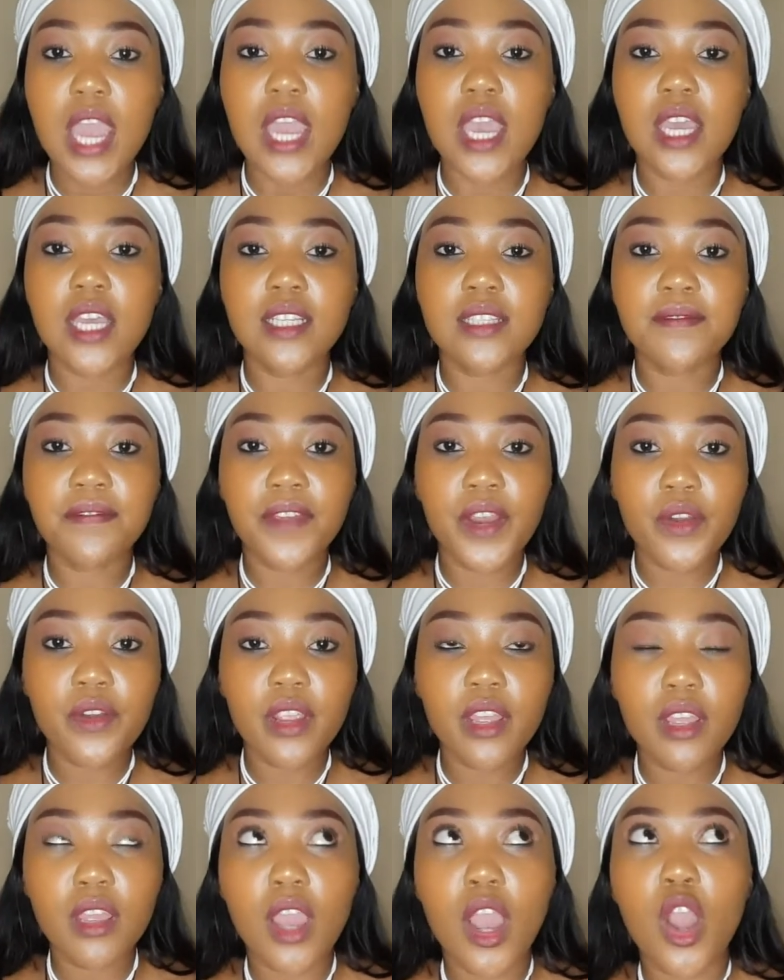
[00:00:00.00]
is
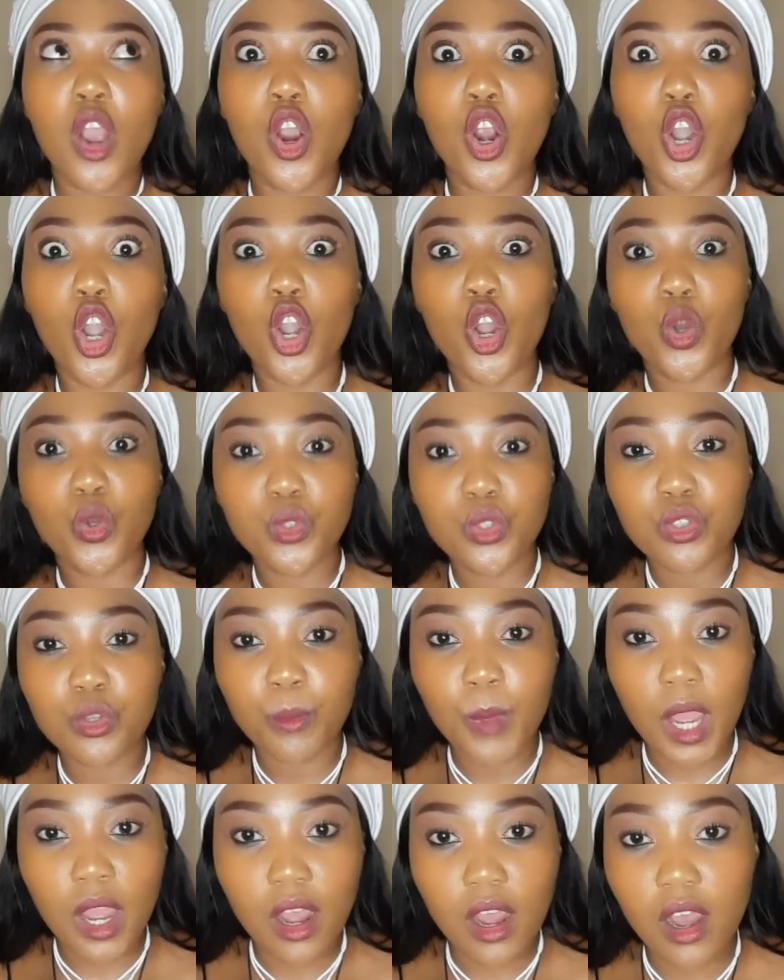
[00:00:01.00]
very close to
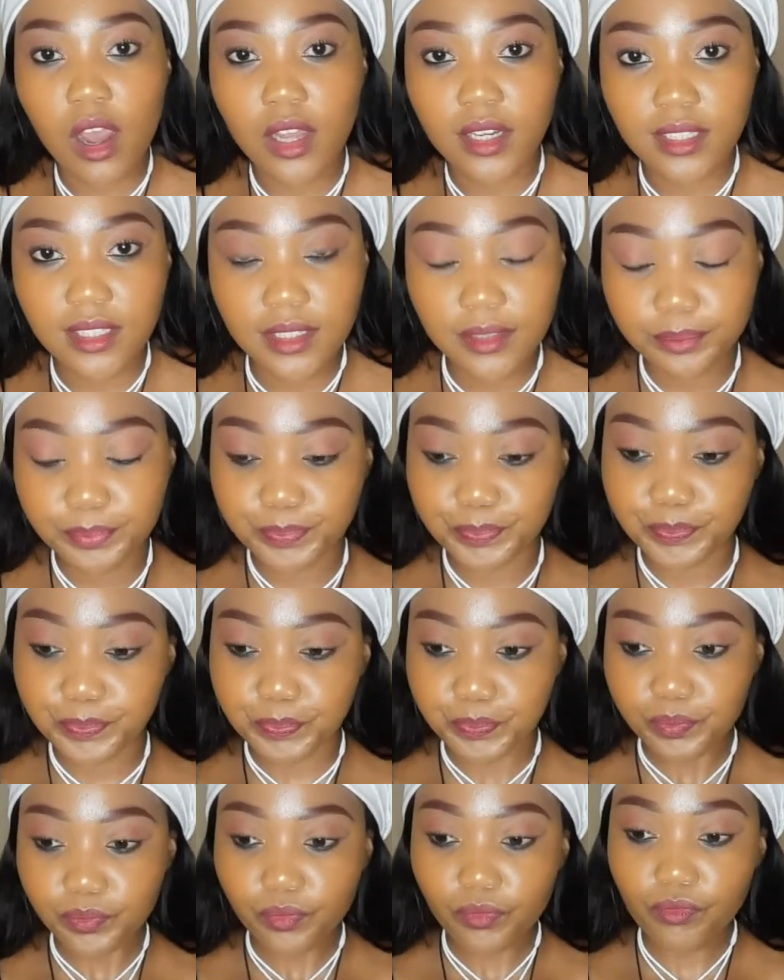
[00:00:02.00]
my heart.
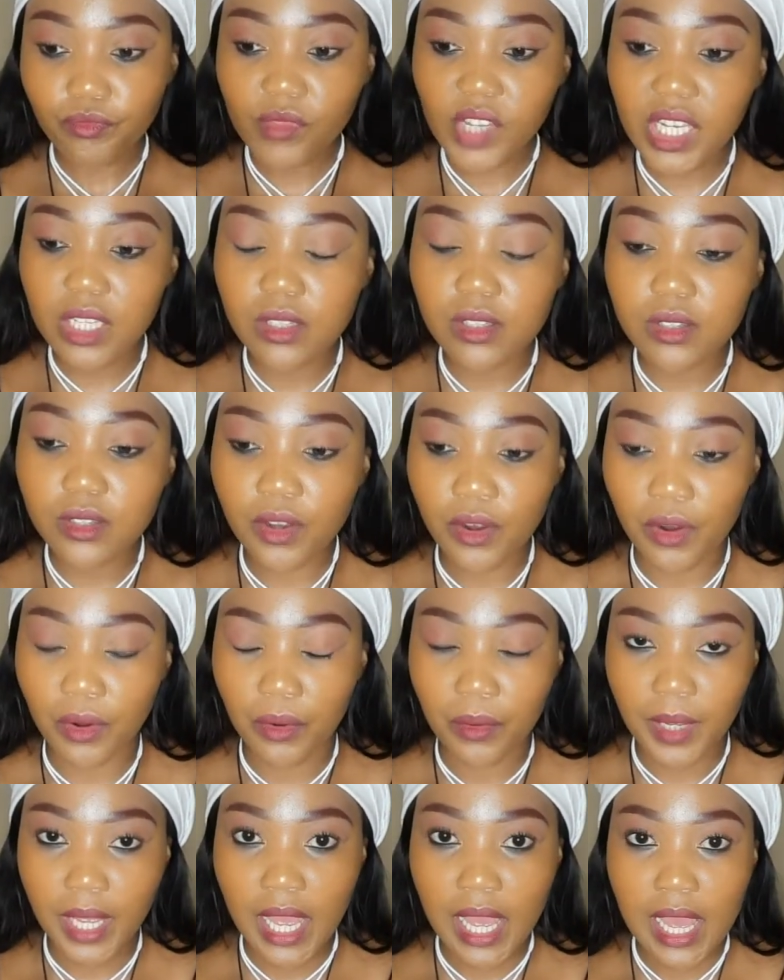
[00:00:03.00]

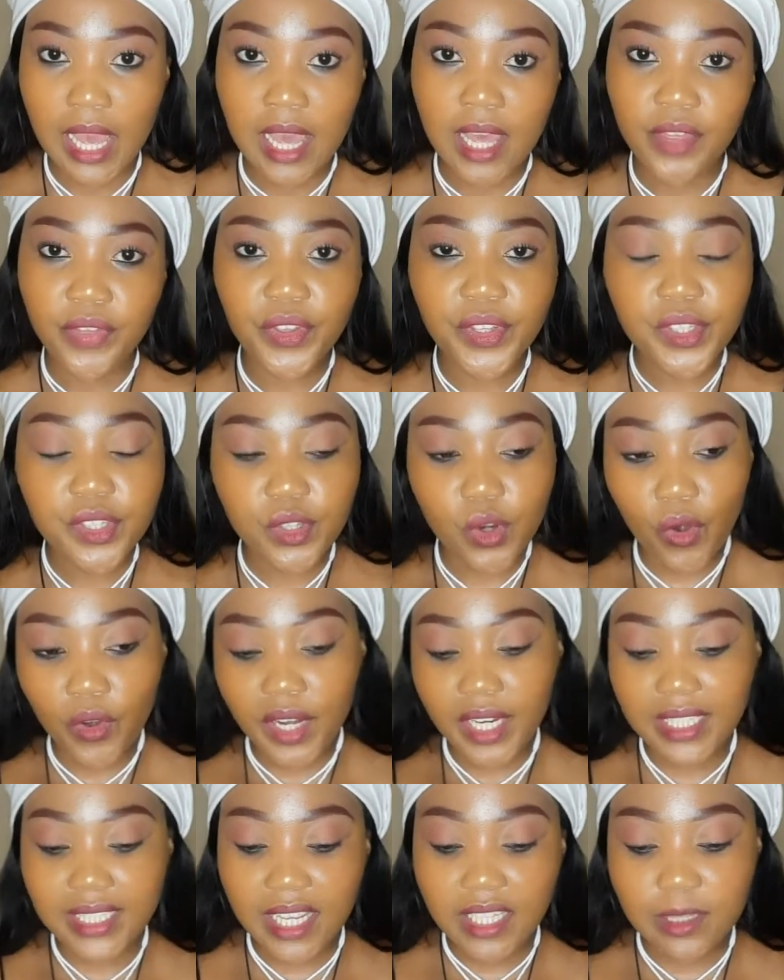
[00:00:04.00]
So this story
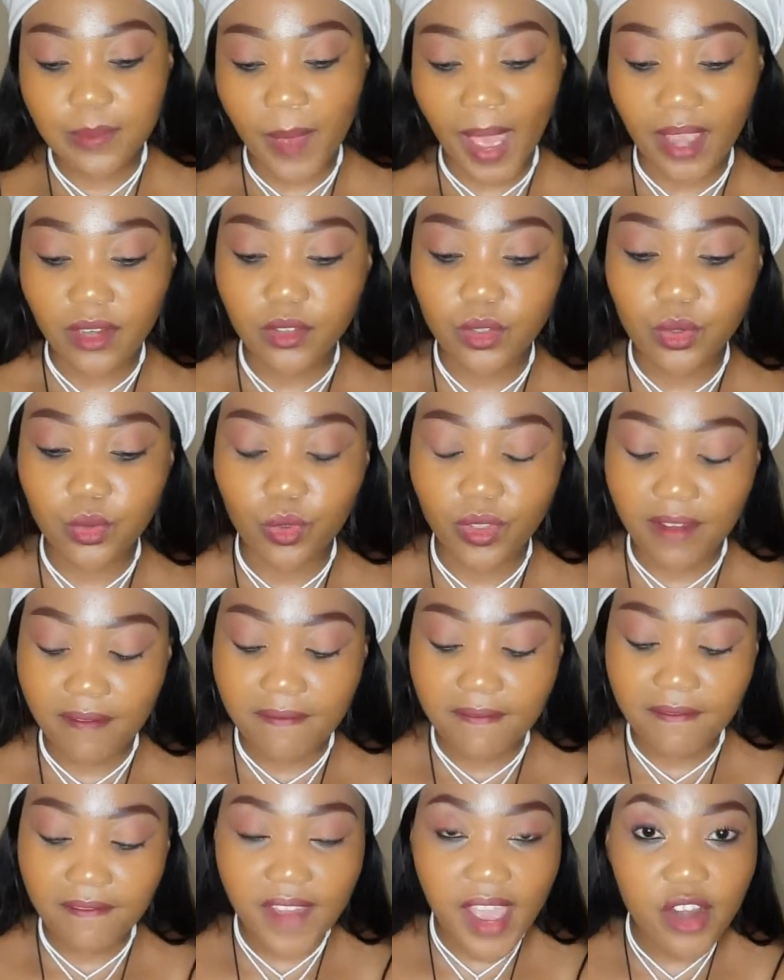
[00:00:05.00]
dates back to the
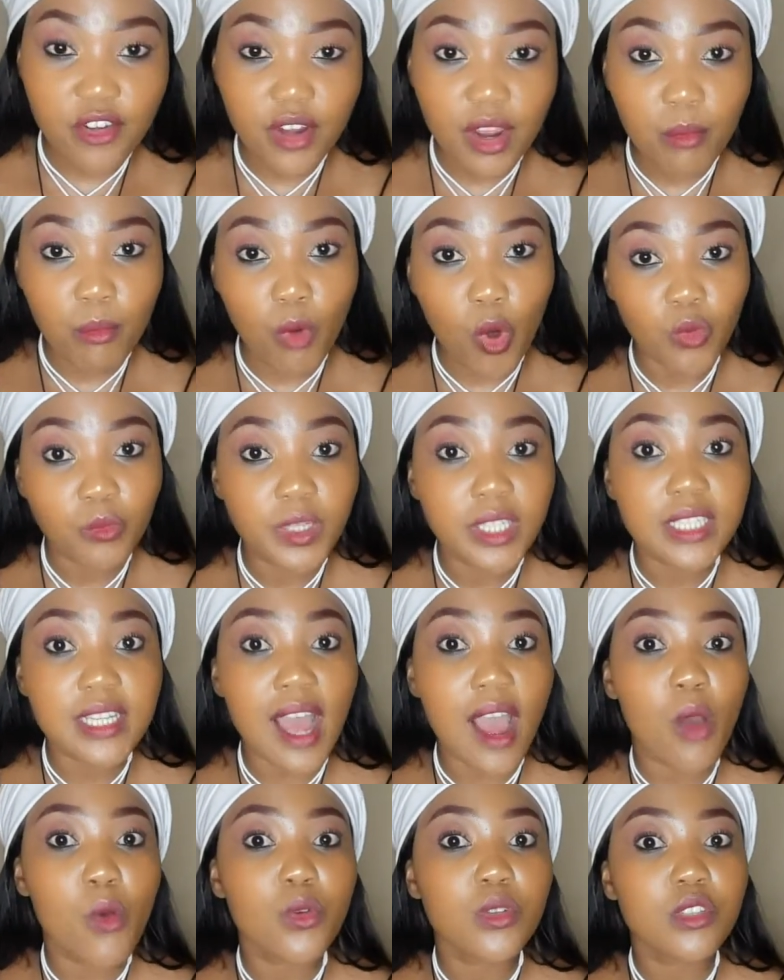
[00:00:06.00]
very moment
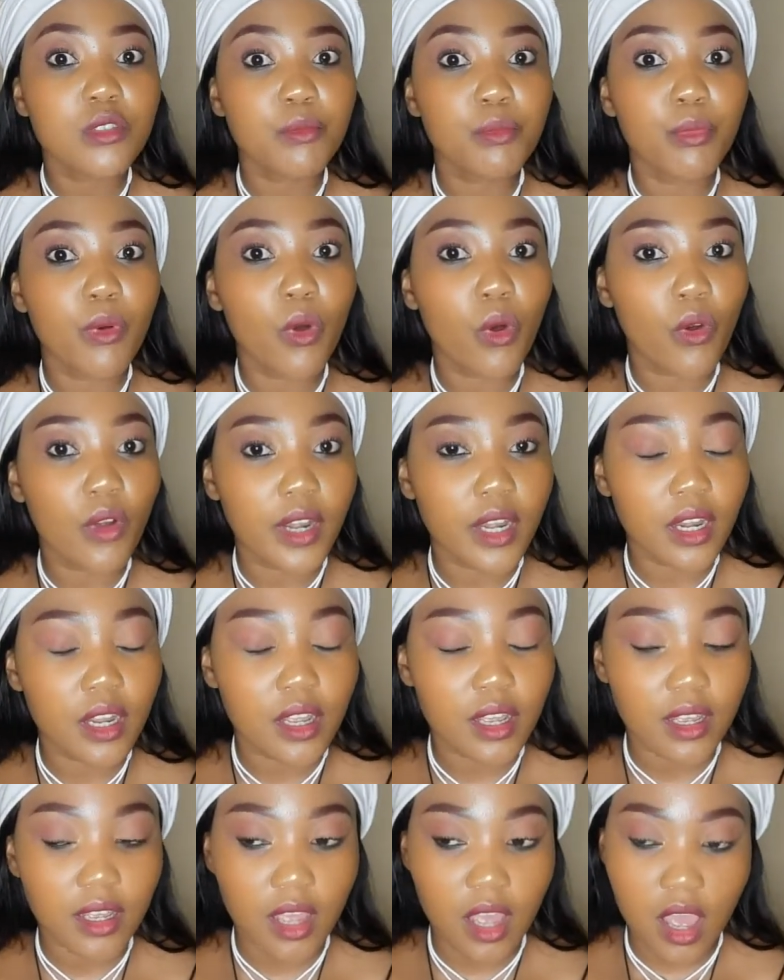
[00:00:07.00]
I was born.
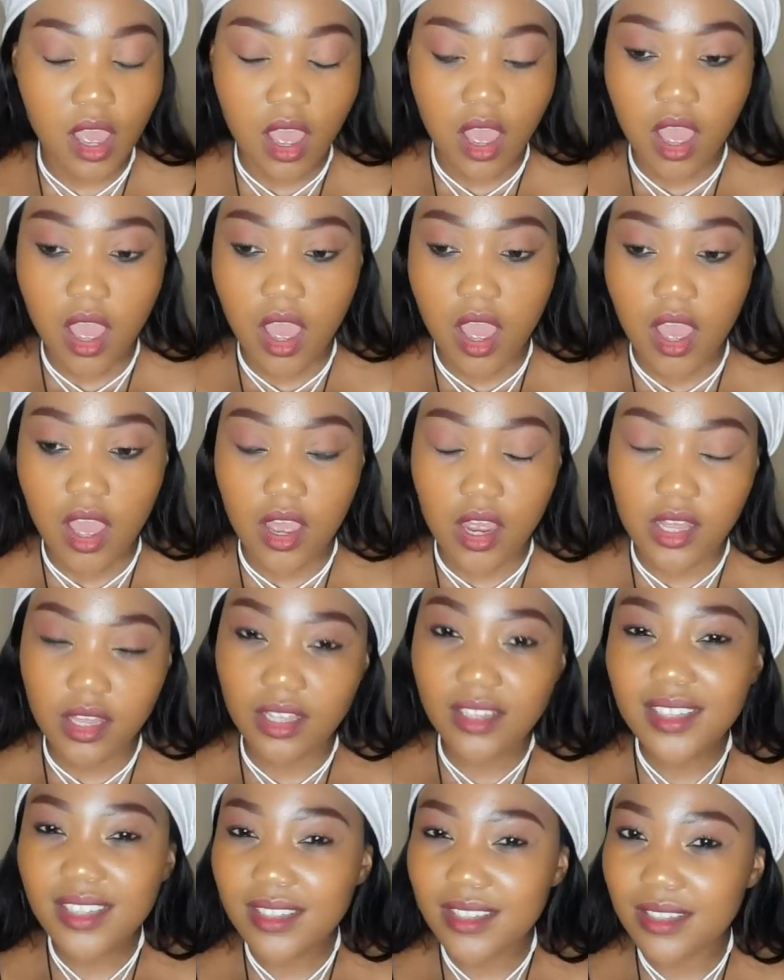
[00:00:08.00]

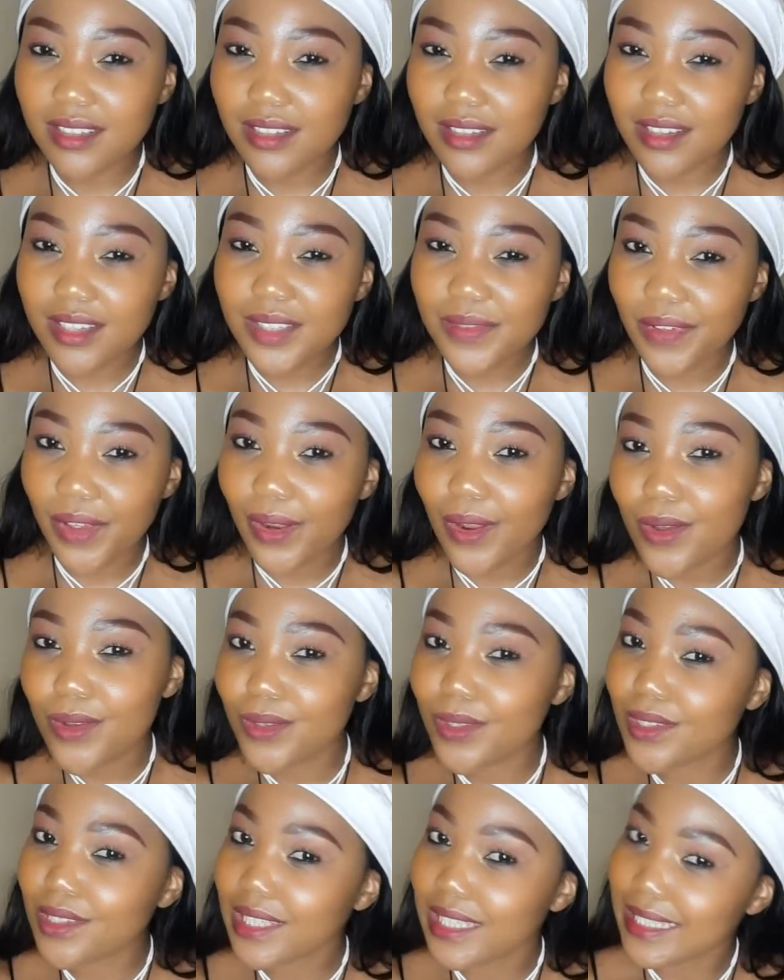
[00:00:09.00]
This video
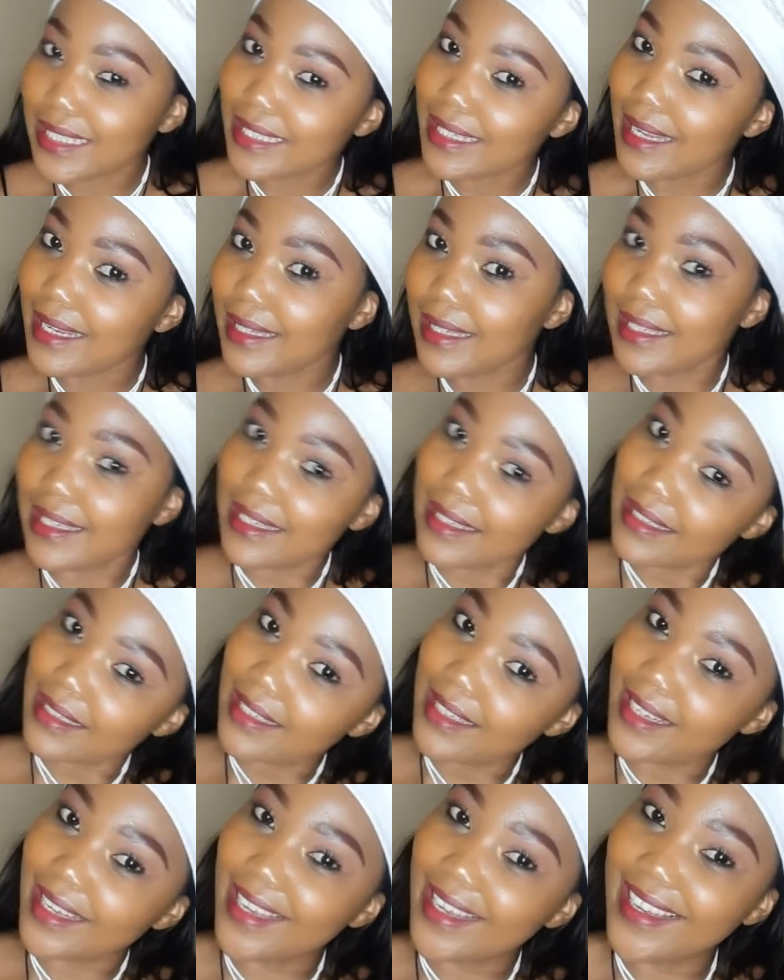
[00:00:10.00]
is like
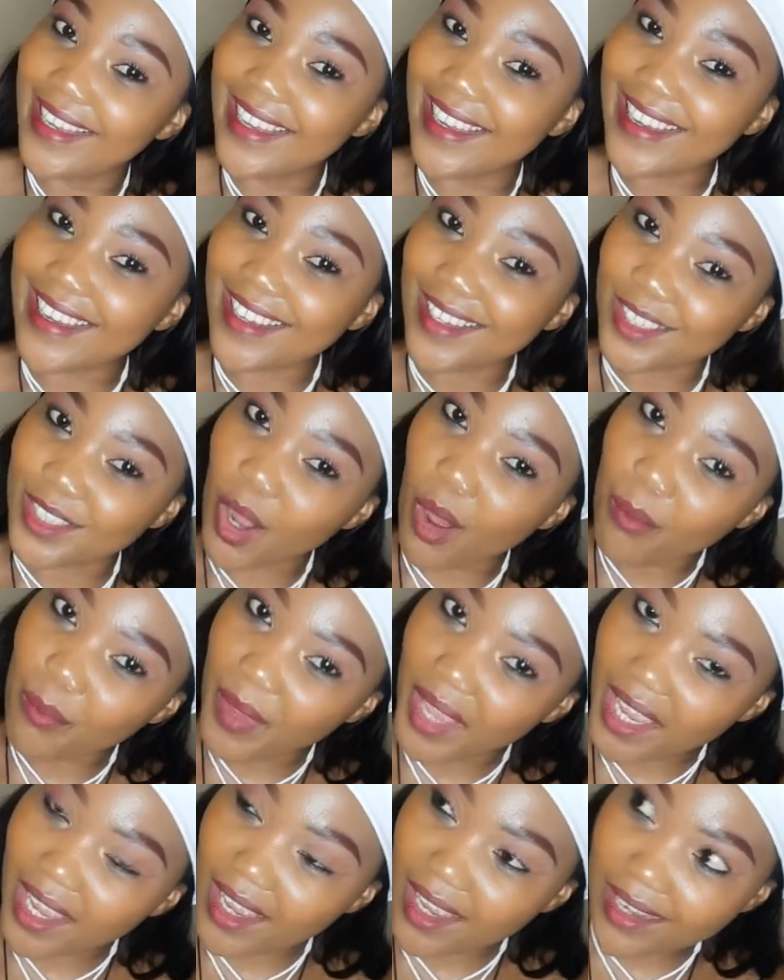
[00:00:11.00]
a
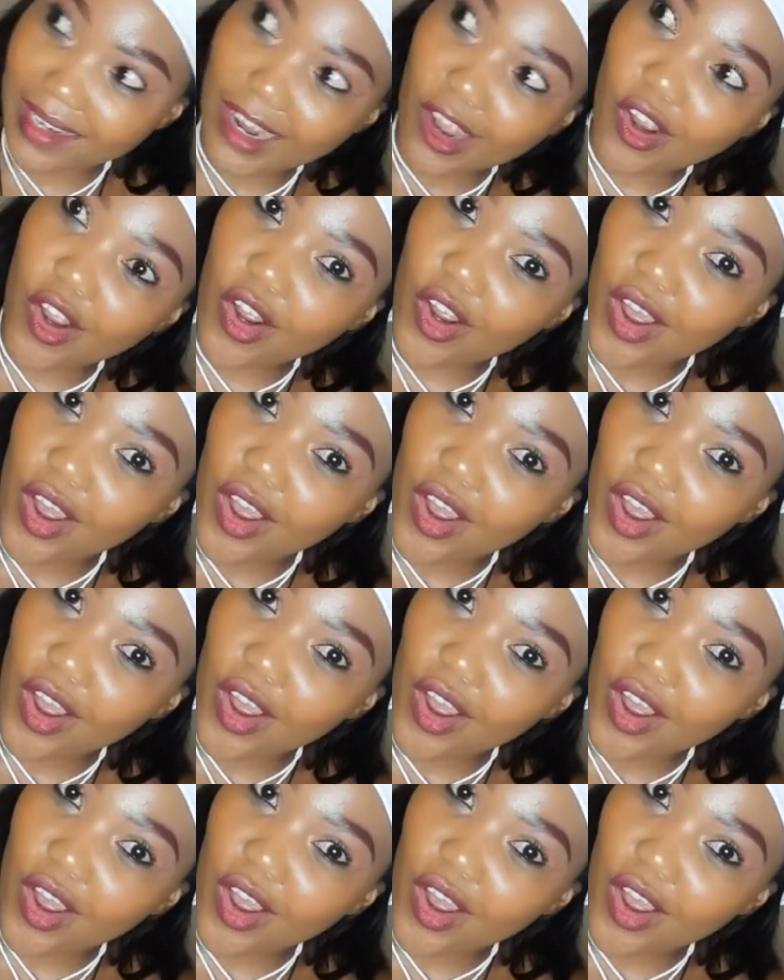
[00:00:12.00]
topic, like